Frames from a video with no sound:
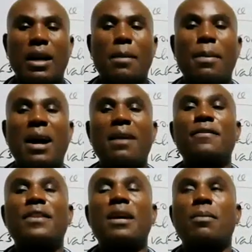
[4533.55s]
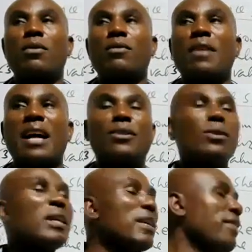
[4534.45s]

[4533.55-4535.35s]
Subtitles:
Above the book value.